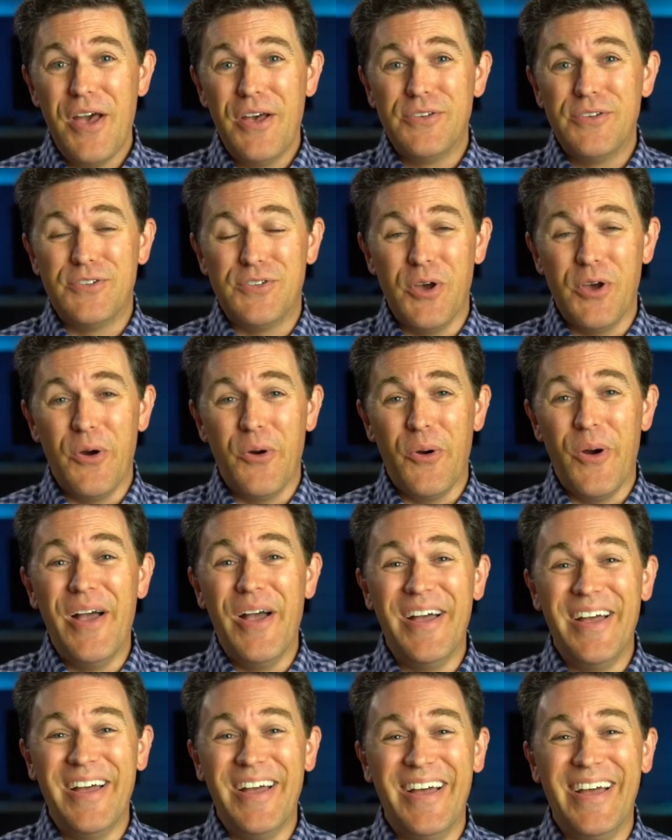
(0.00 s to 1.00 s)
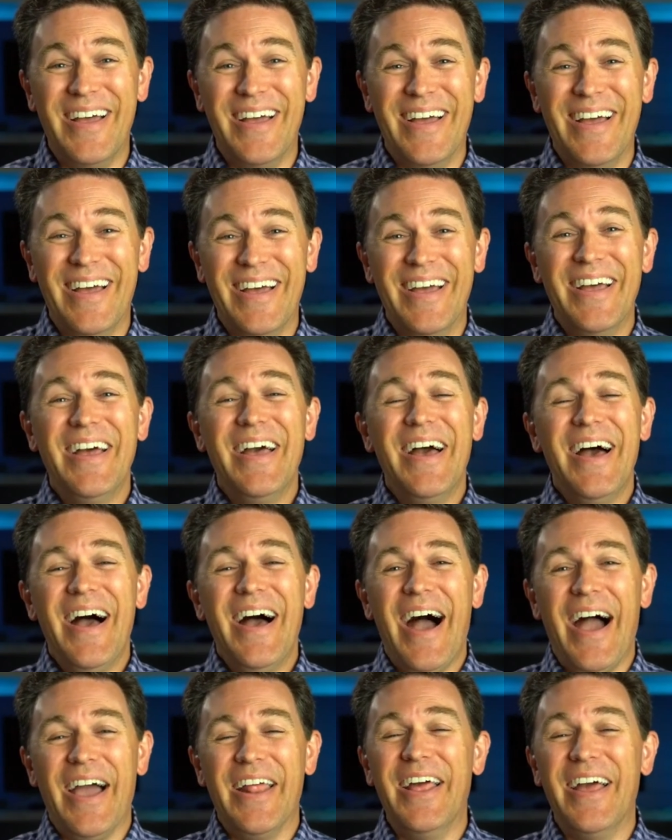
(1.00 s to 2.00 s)
So
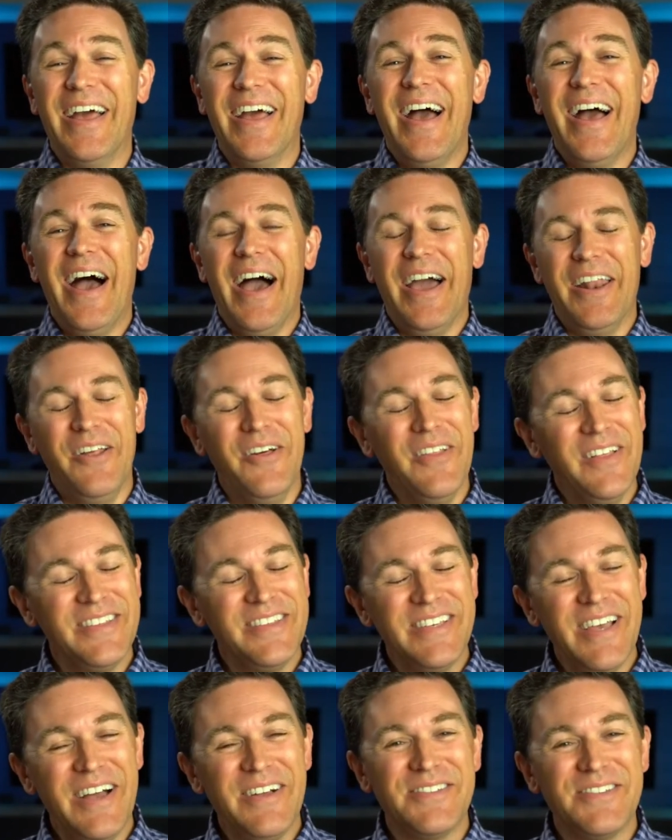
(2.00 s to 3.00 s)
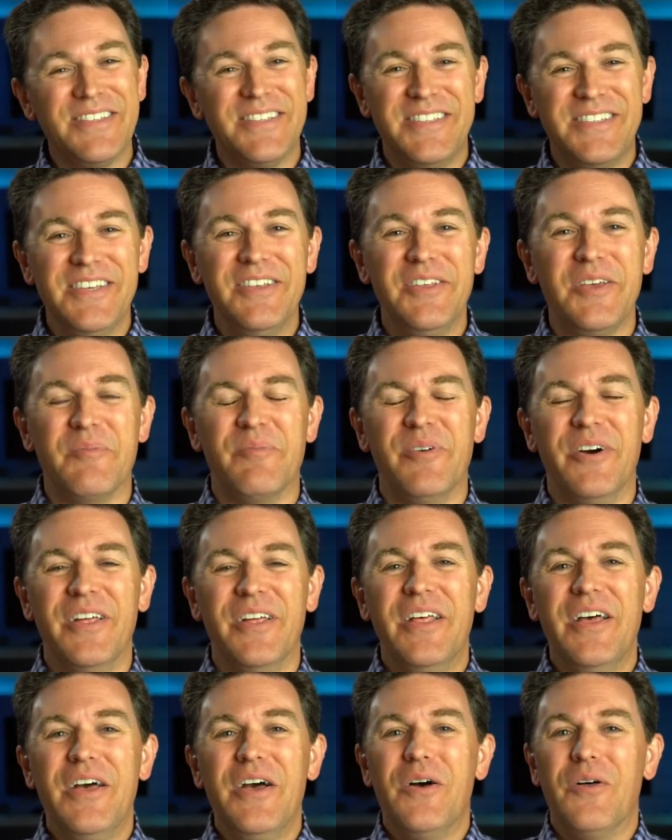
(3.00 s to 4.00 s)
I know that sounds silly, but